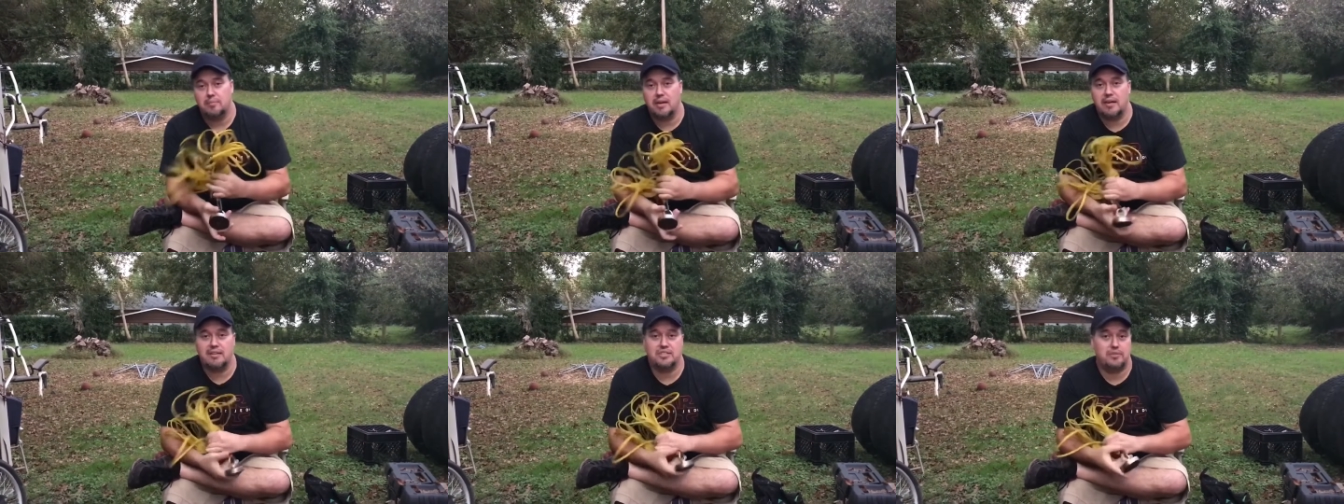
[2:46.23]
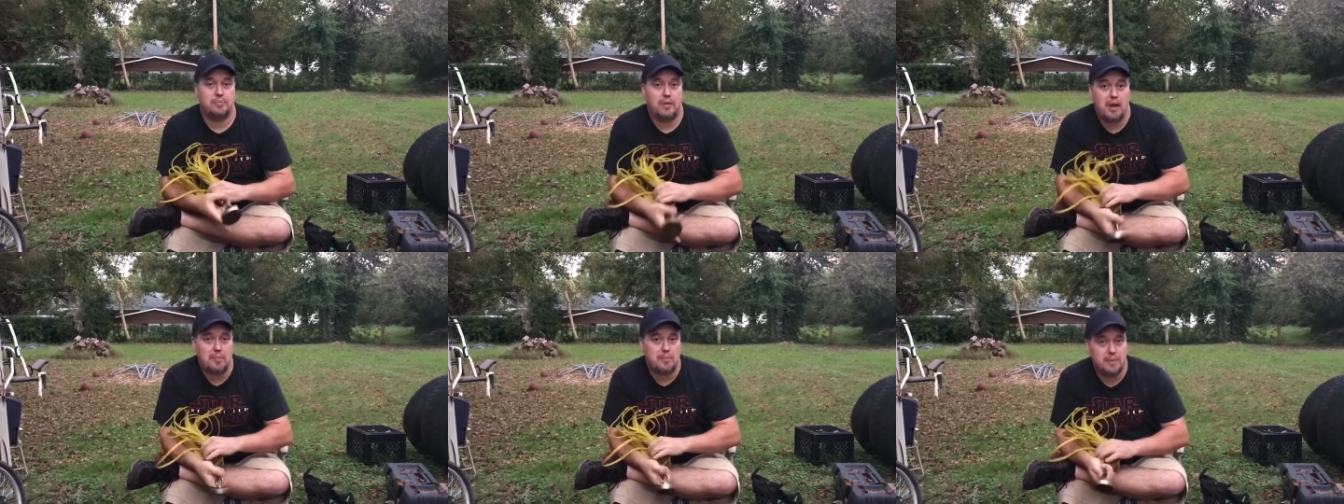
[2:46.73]
But as you
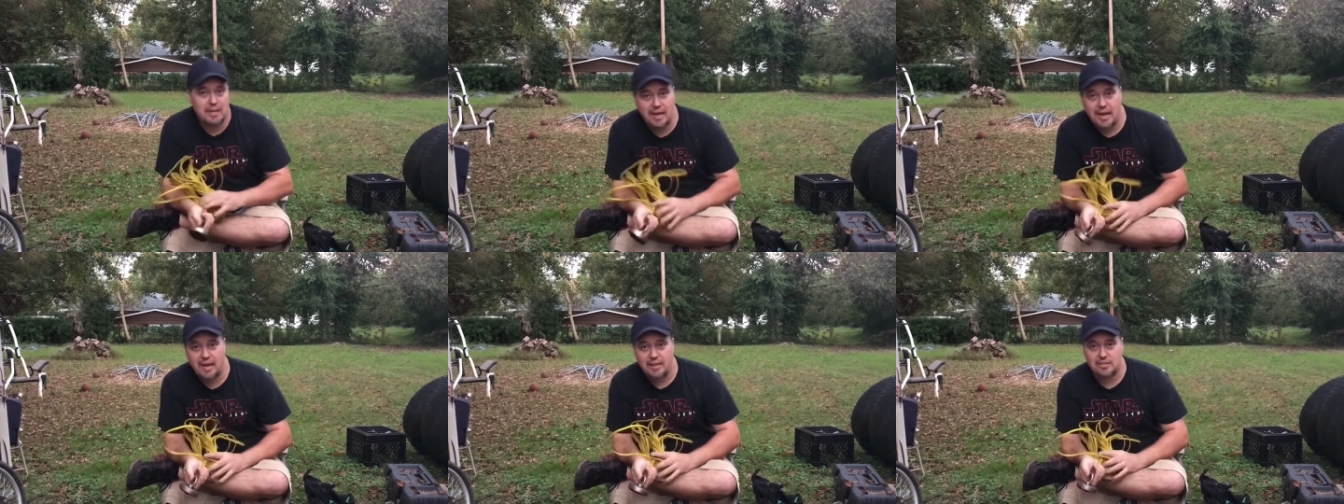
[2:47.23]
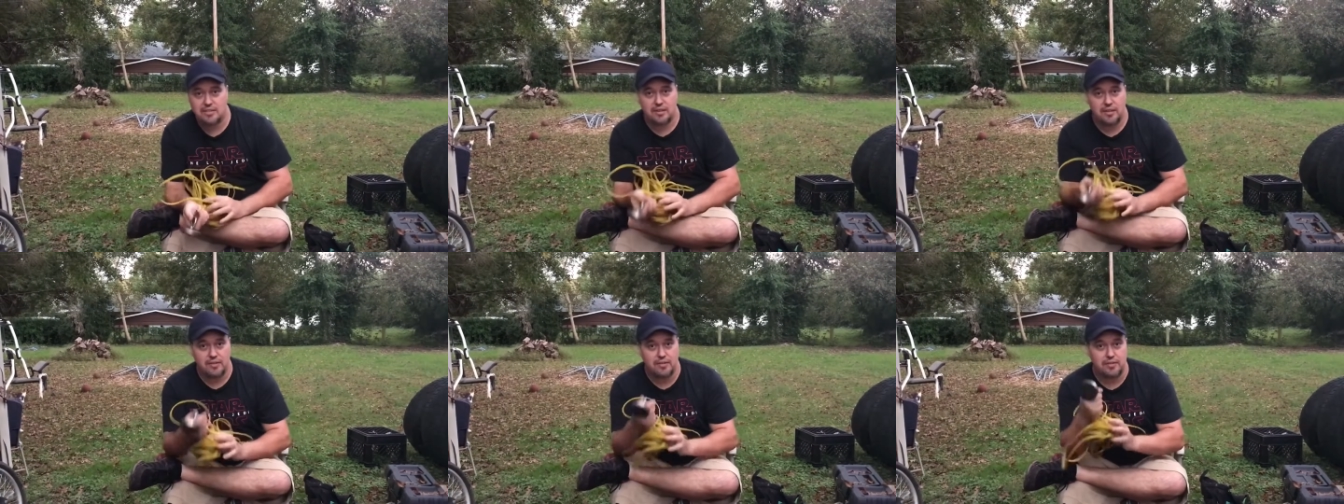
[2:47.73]
probably guessed,
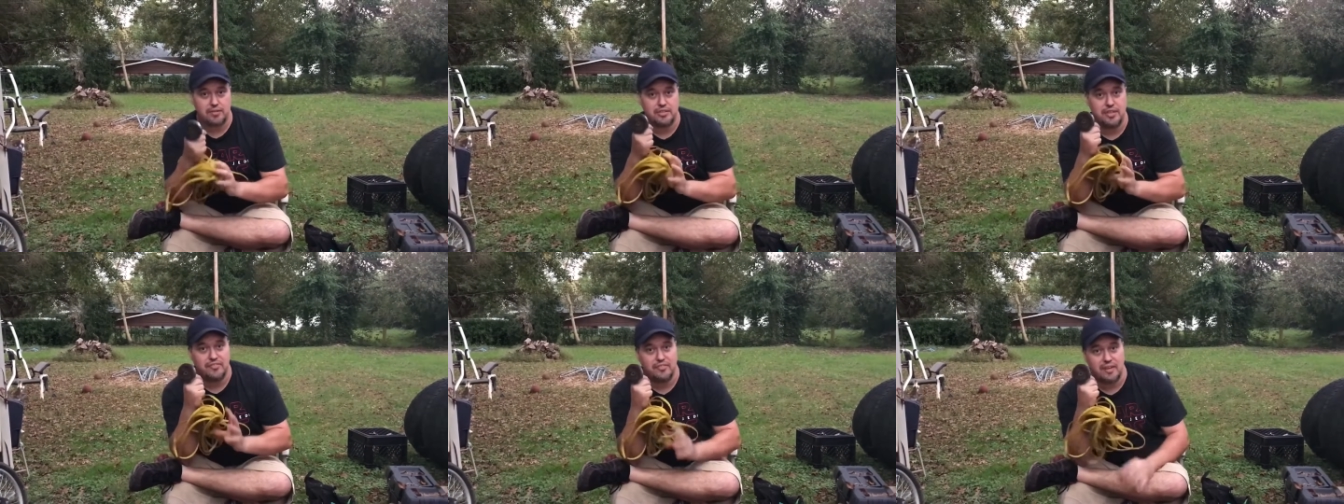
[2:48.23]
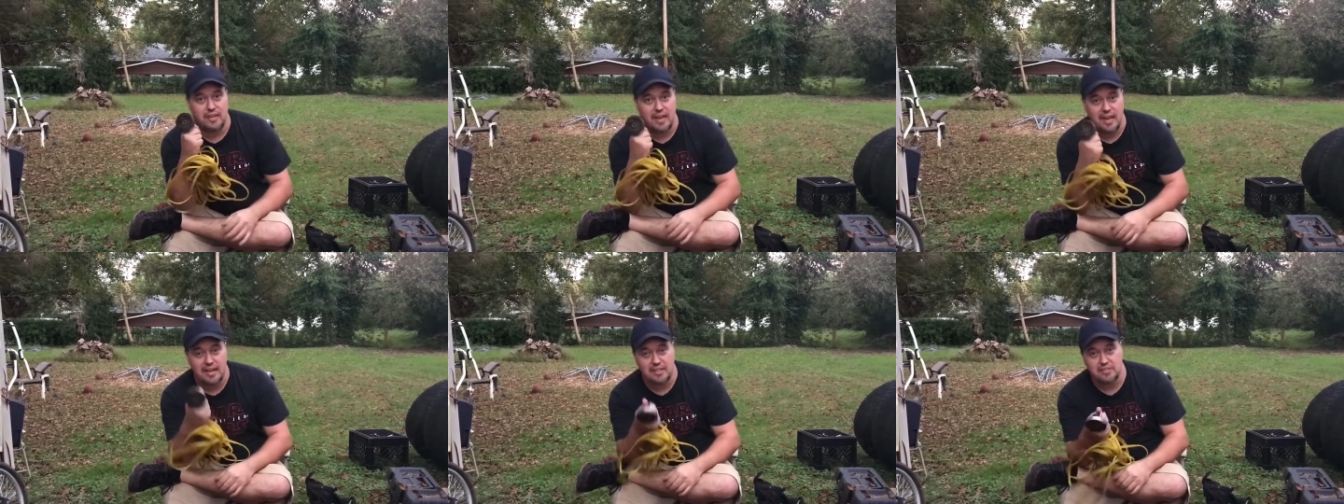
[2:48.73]
there's different
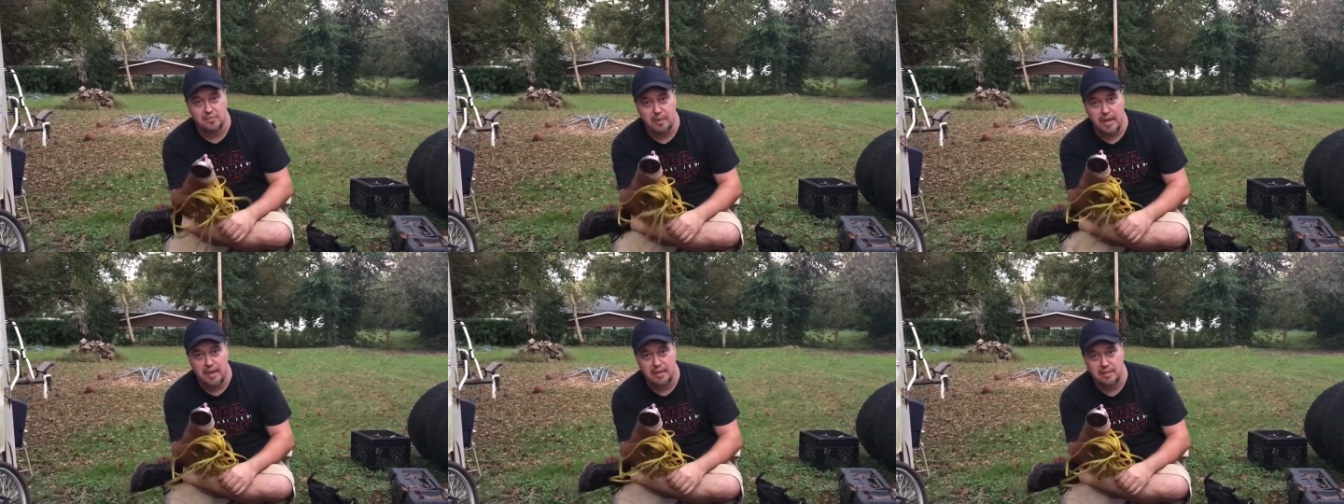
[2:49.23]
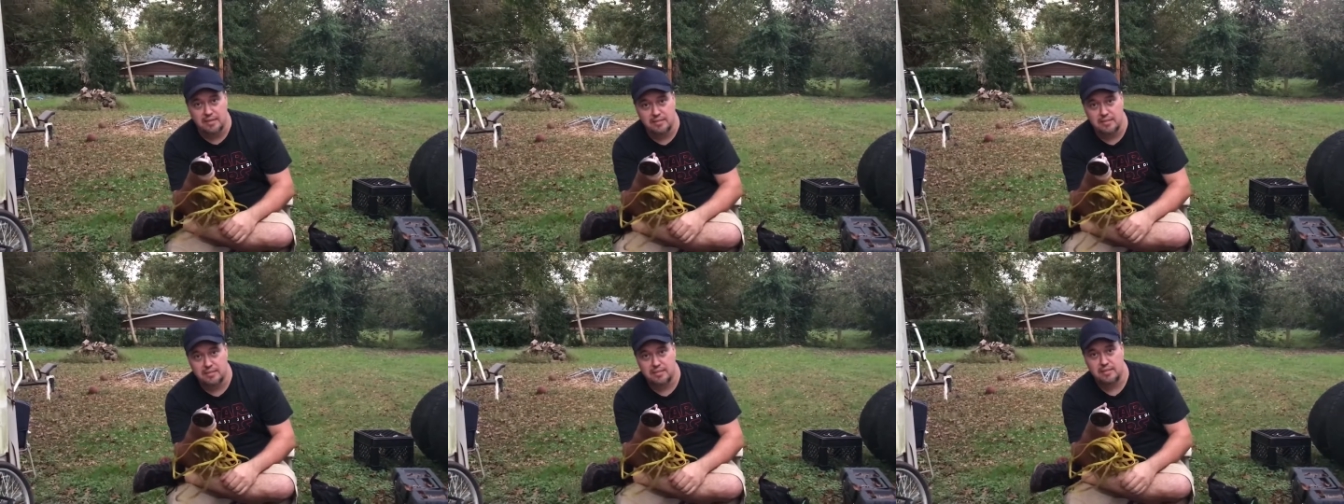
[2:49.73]
kinds of
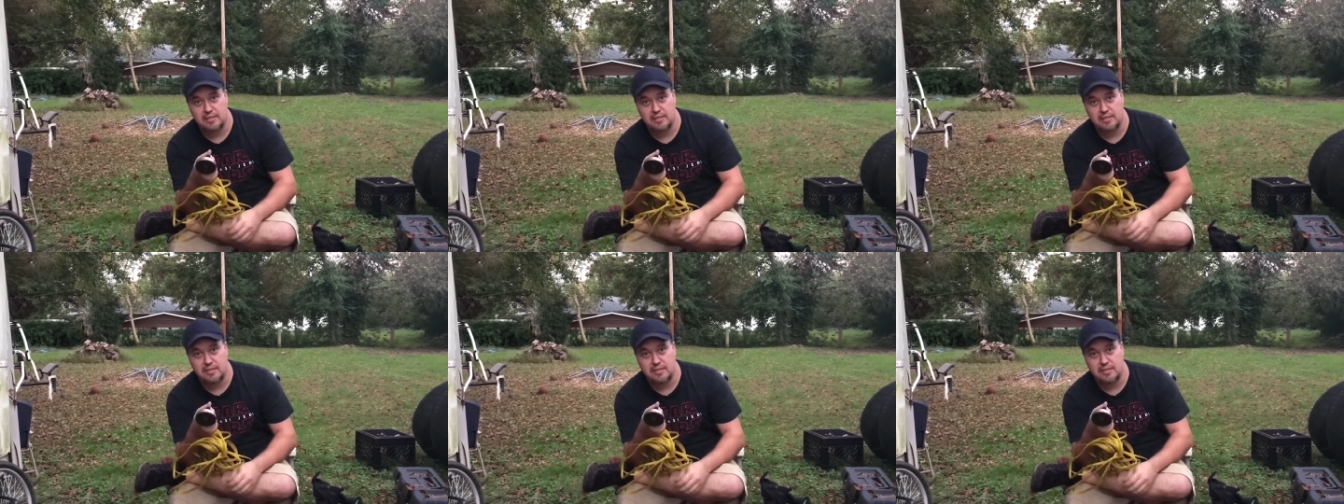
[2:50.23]
magnets.